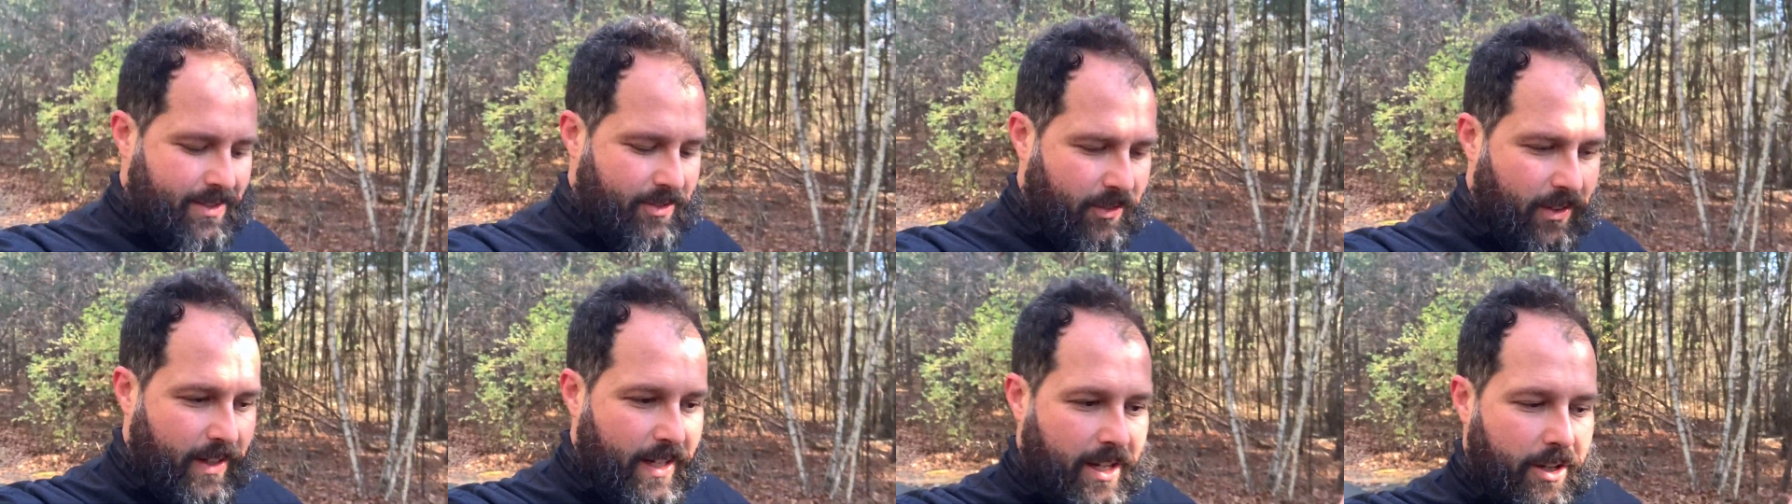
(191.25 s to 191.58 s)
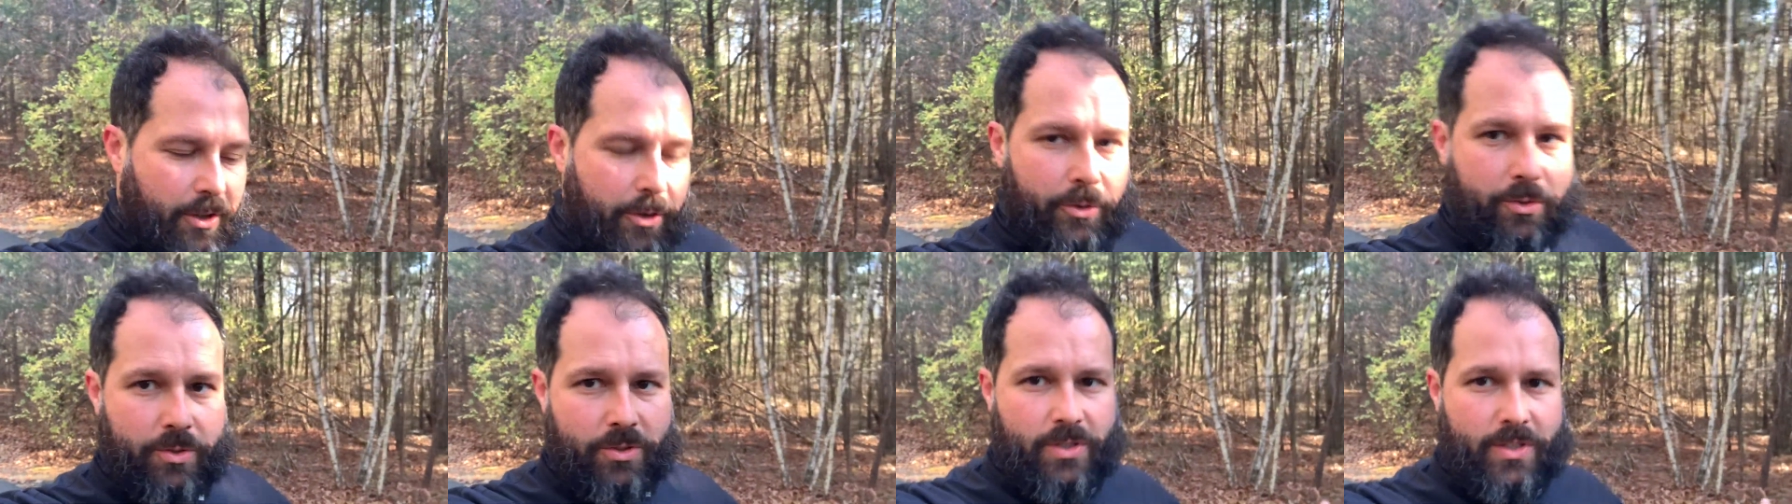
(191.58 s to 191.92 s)

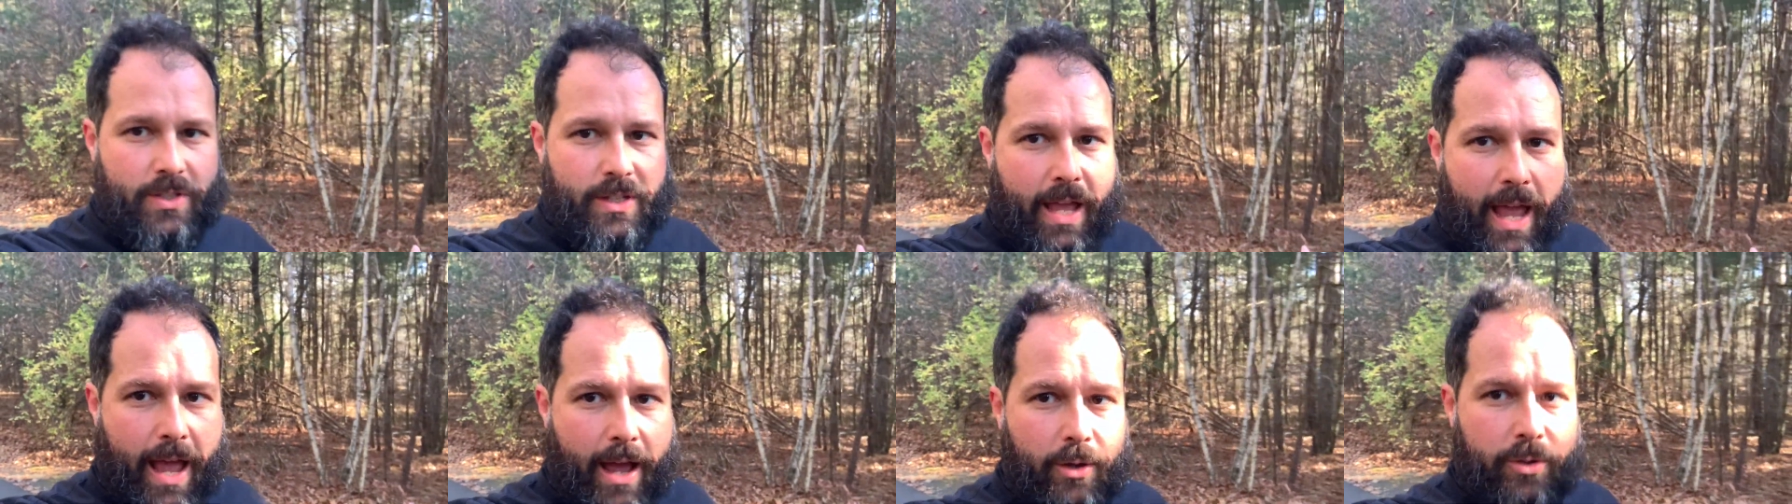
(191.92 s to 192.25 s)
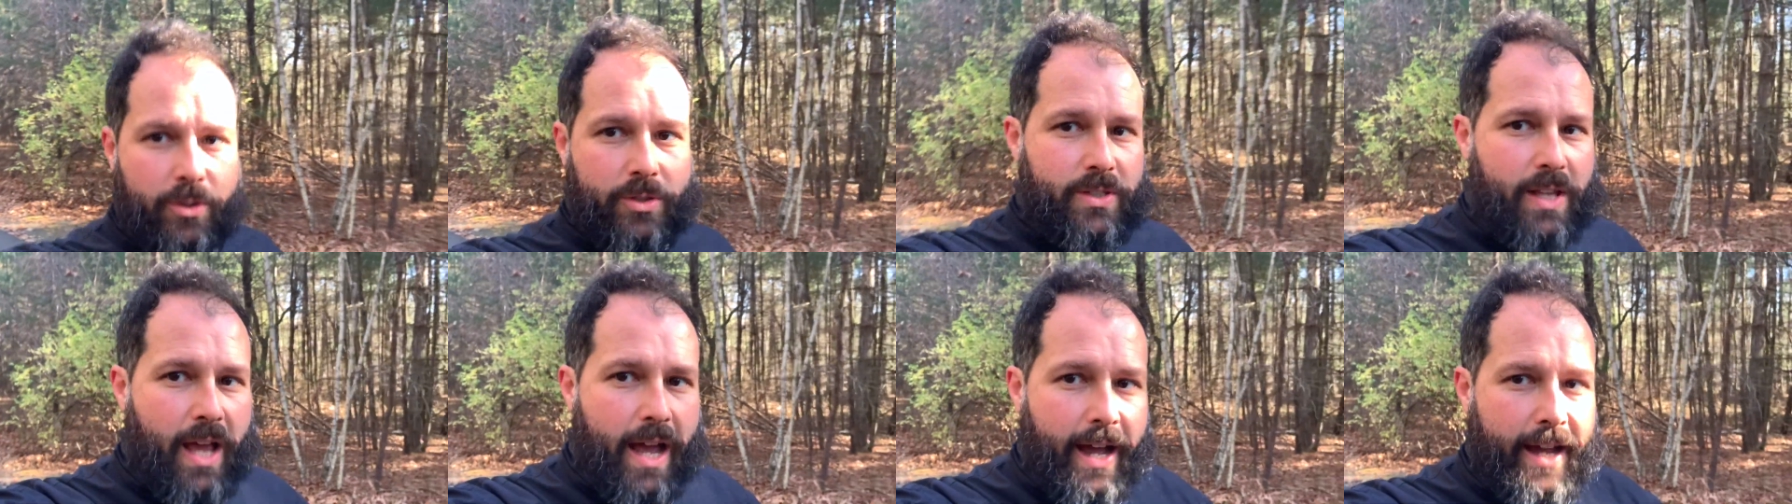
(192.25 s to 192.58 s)
videos
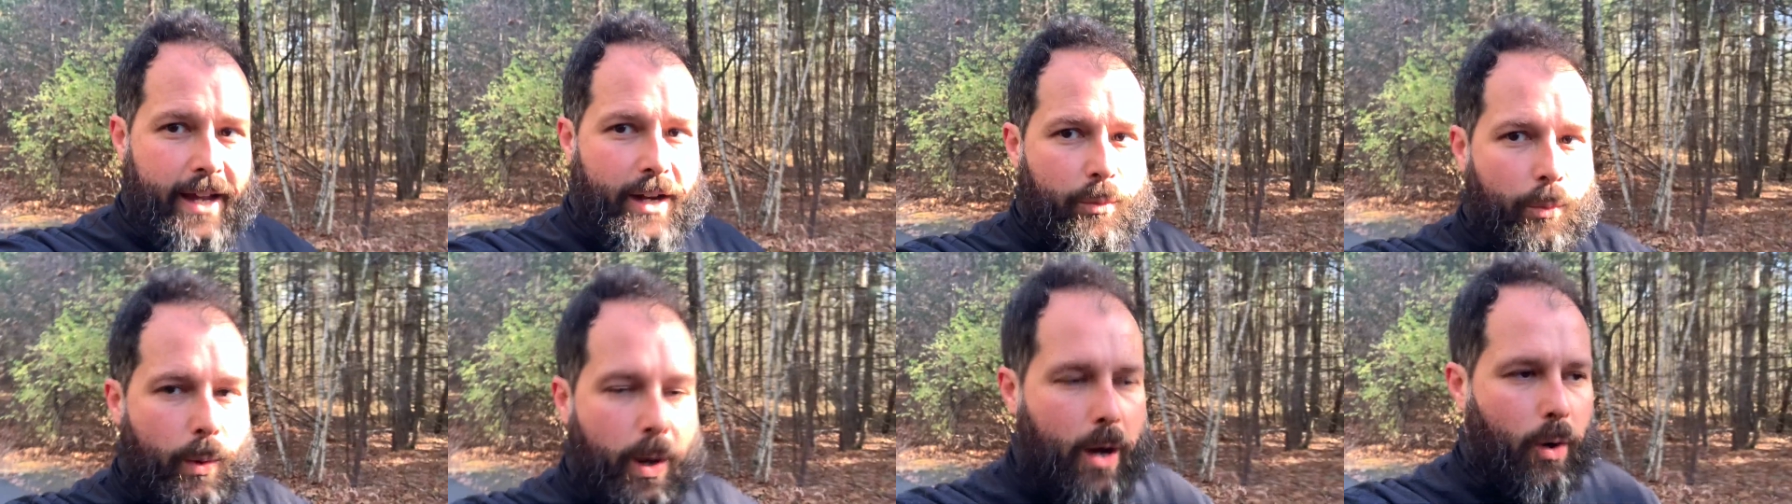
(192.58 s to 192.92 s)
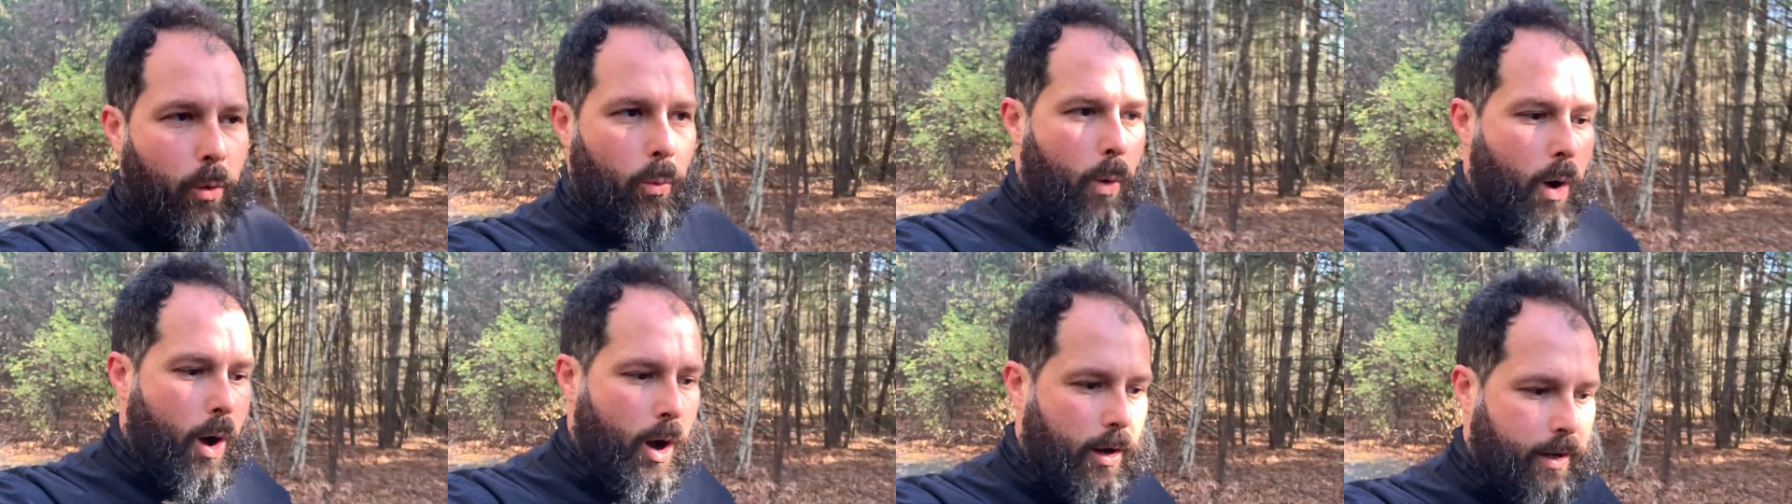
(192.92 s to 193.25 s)
outside while
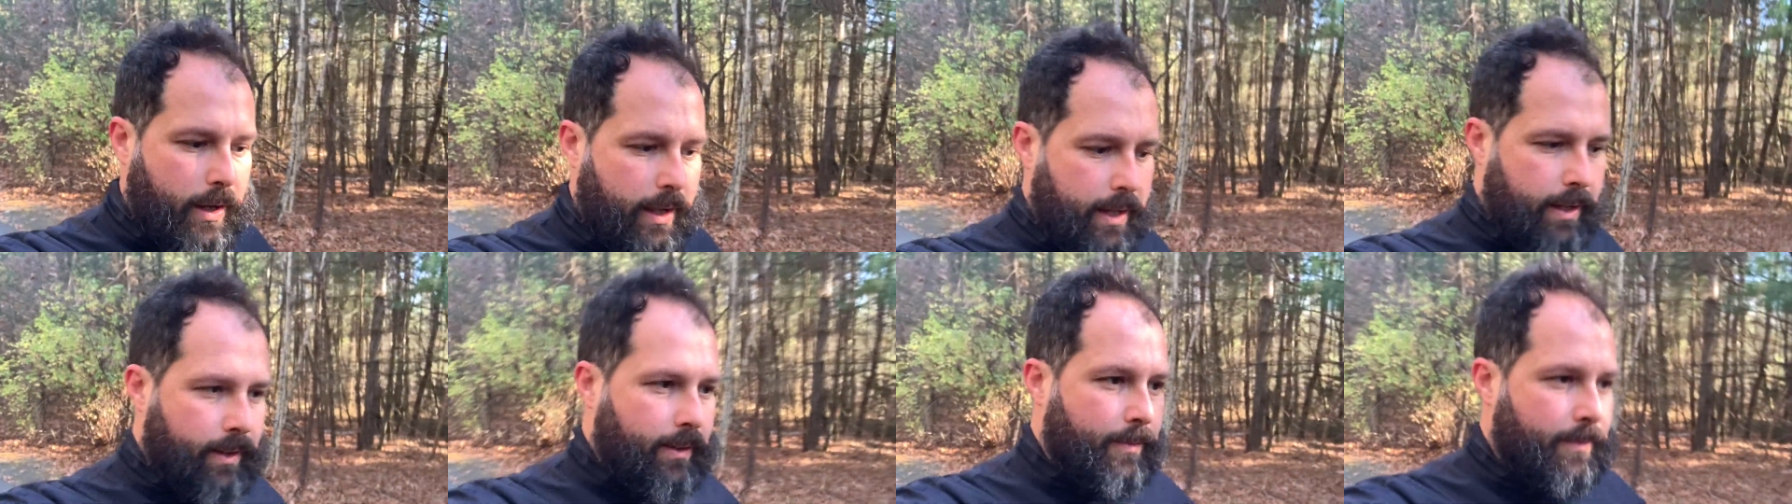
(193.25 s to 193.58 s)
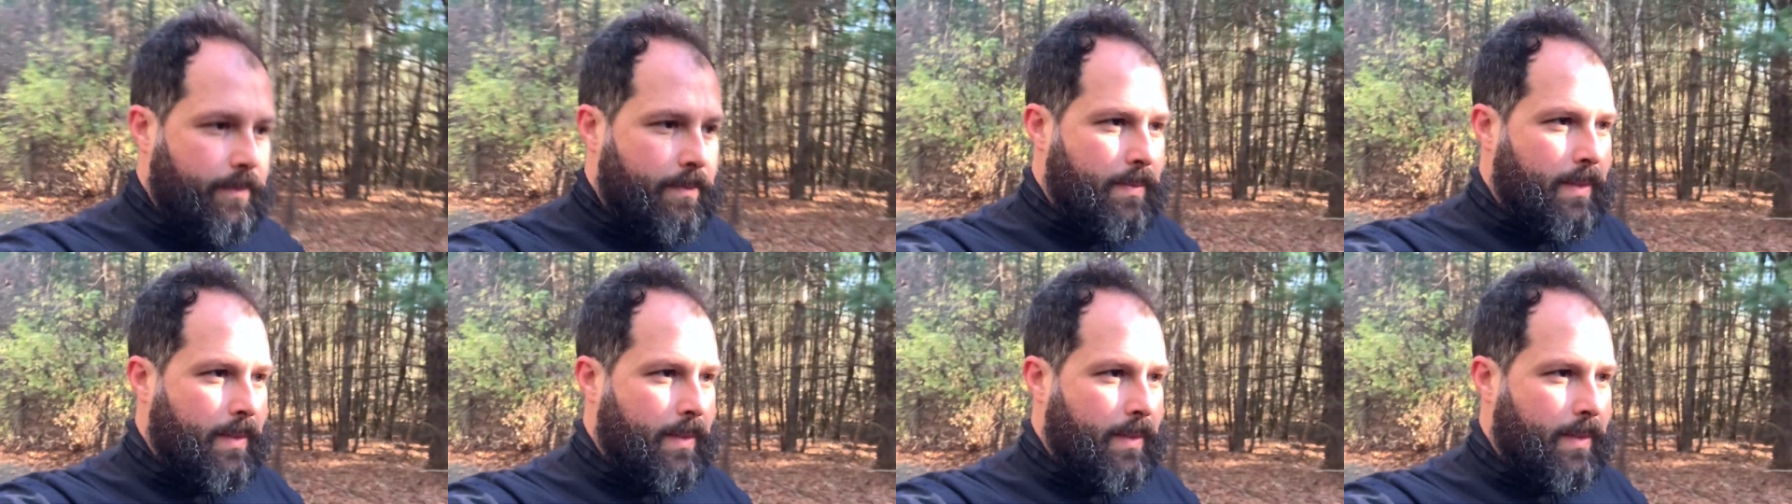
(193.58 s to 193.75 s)
walking.